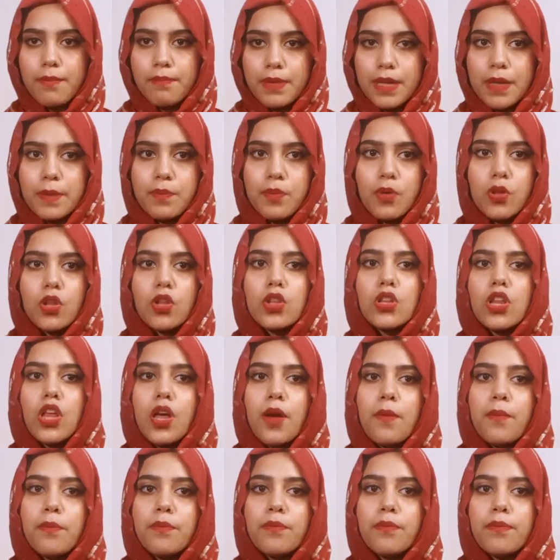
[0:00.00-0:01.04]
People
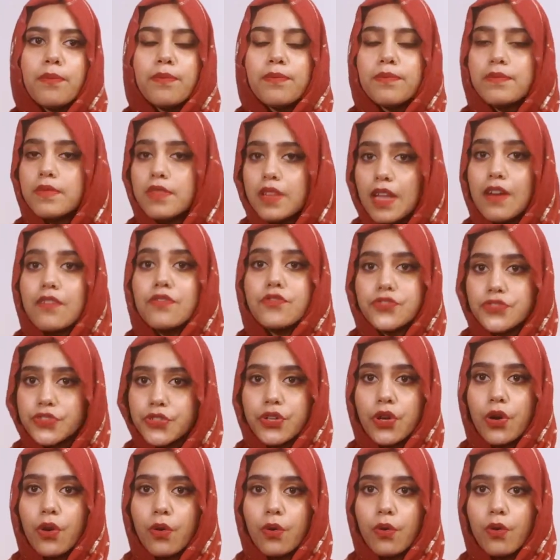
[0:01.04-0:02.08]
love to
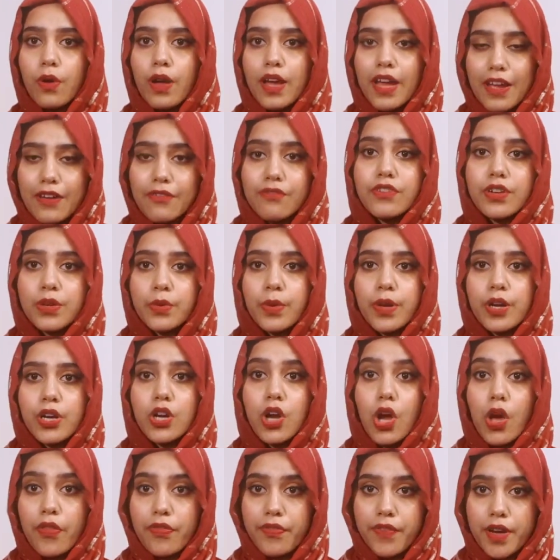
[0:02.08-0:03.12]
go
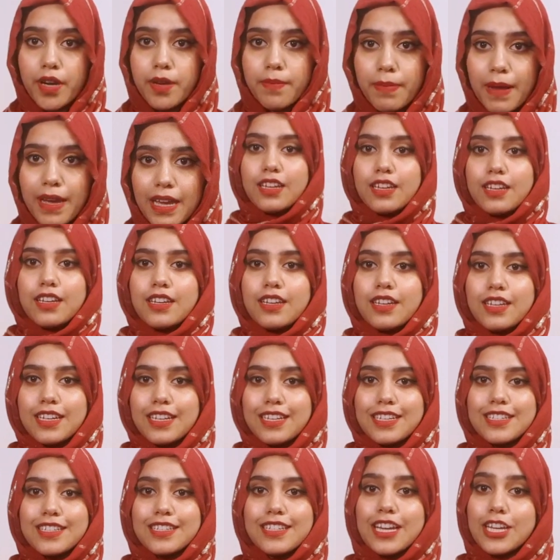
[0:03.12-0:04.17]
everywhere on their bikes.
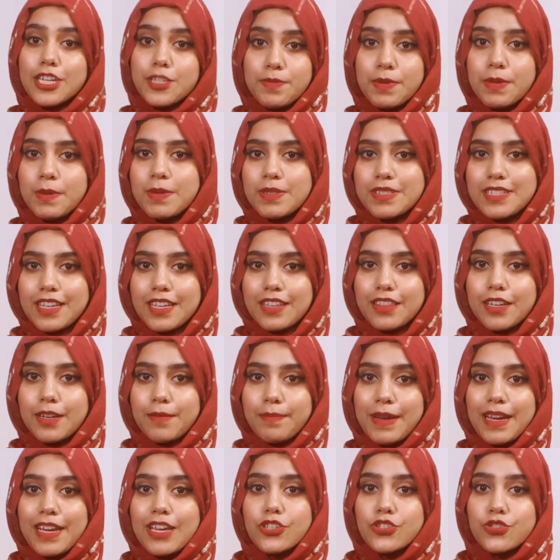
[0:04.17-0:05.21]
Dutch people take their
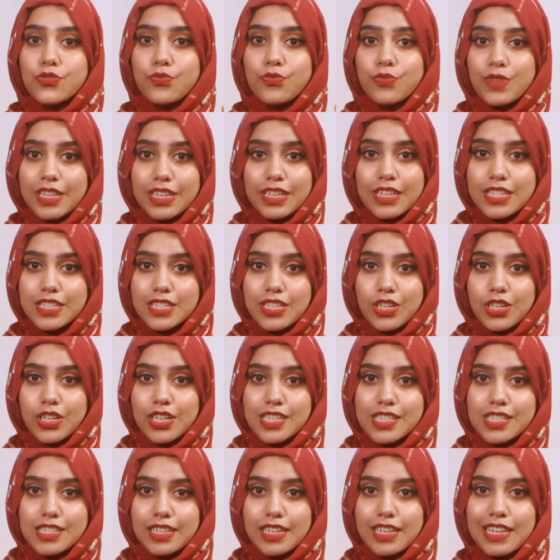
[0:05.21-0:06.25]
bikes really
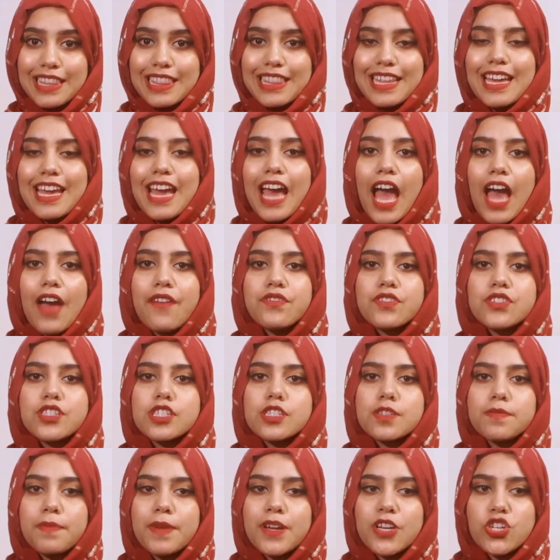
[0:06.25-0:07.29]
seriously. They have
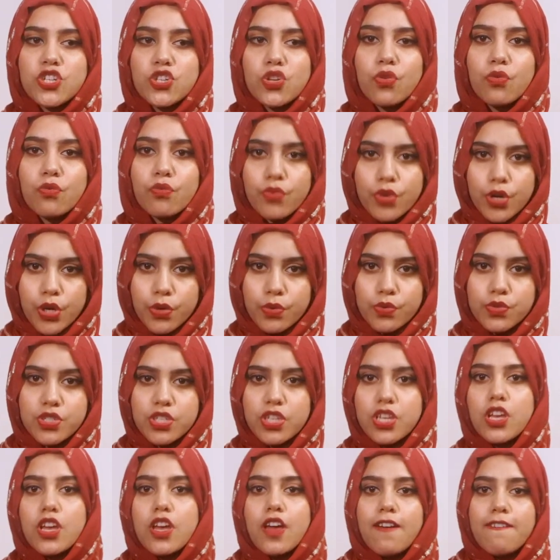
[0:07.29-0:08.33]
special roads
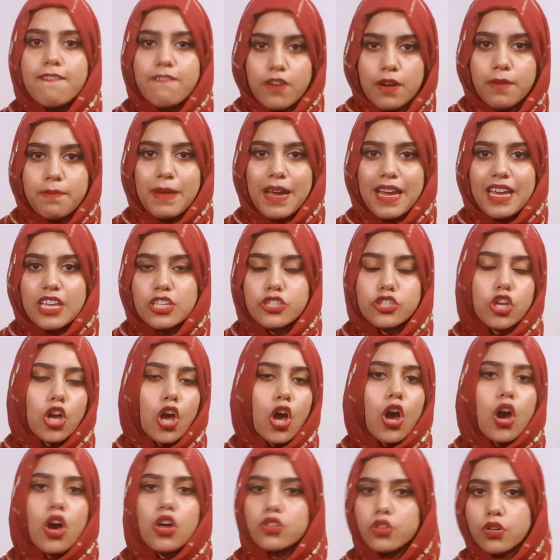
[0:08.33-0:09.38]
for bikes
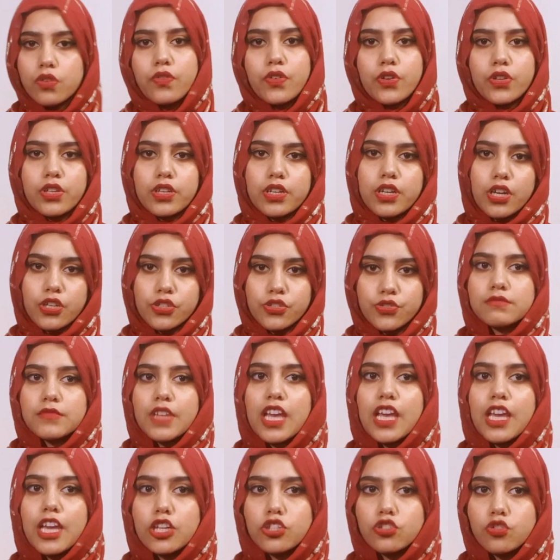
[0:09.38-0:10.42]
all over the country.
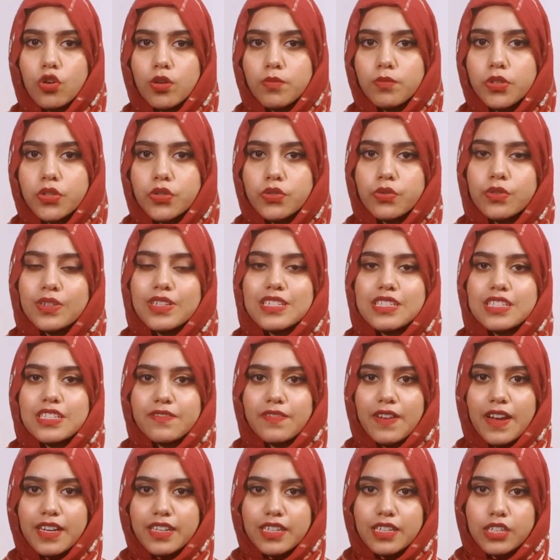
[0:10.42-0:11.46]
A normal road is
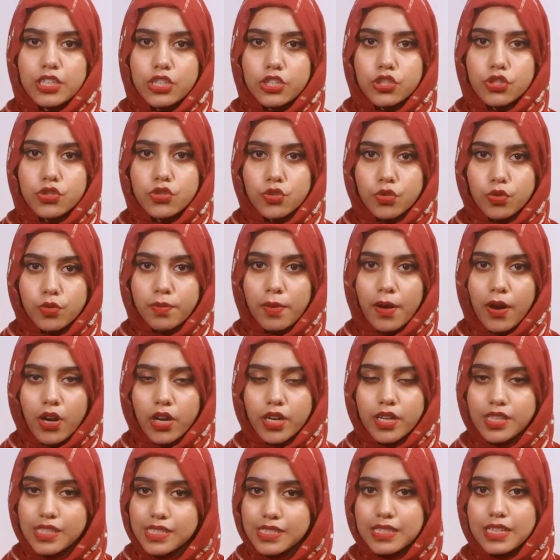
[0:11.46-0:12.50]
divided into two
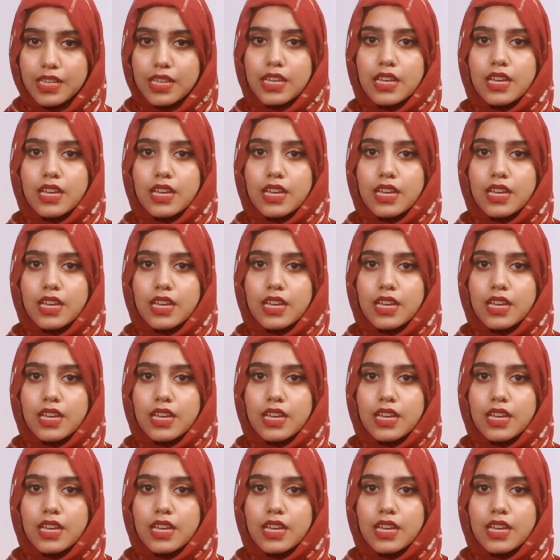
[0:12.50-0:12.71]
parts.